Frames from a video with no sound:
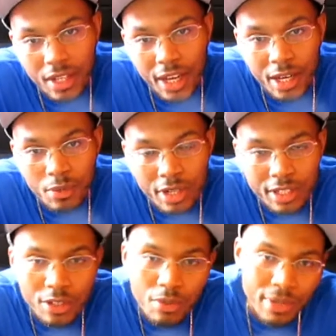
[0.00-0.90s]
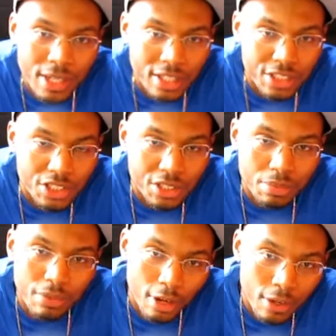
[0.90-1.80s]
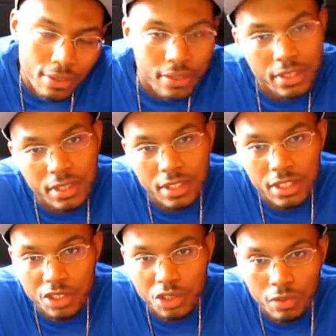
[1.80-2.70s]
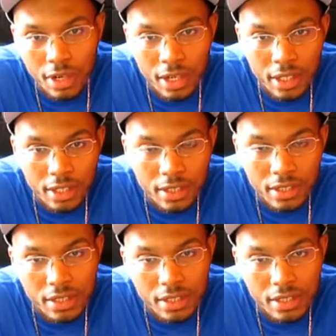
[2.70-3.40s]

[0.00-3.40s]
Hey, what it do, man? This is your bro, Jeron.